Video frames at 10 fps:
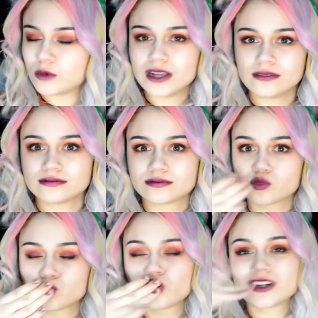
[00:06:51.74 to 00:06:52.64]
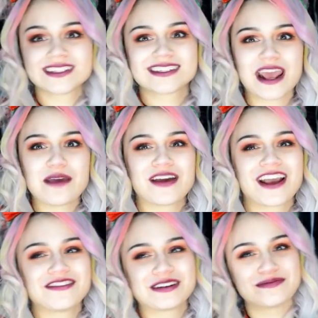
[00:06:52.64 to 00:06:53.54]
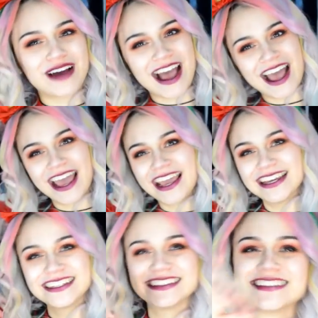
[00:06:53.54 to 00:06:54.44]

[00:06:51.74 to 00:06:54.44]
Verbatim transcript: What? Stay epic, everyone. Bye.